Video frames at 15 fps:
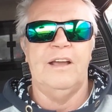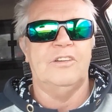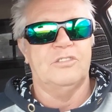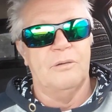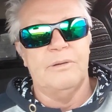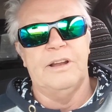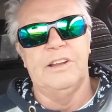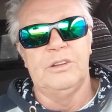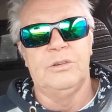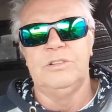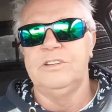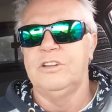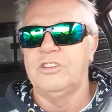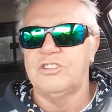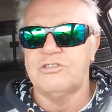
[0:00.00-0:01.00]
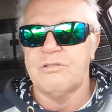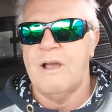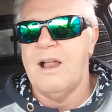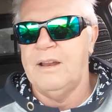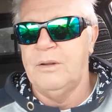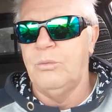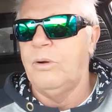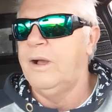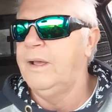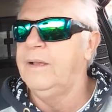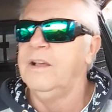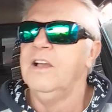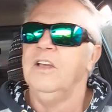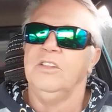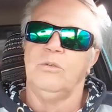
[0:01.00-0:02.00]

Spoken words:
because I'm going to do it in an Australian way,